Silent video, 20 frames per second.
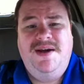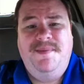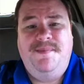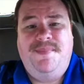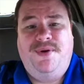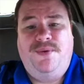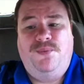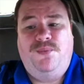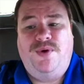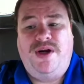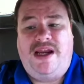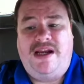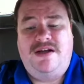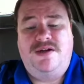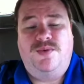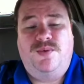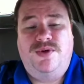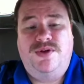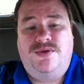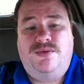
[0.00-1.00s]
But
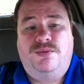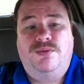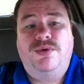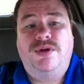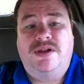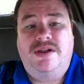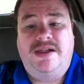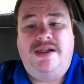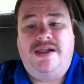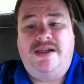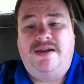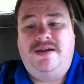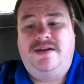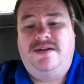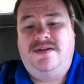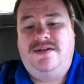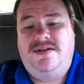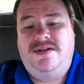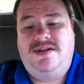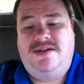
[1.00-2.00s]
Reach was really
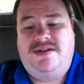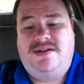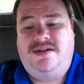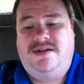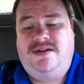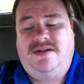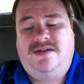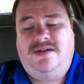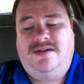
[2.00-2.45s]
just,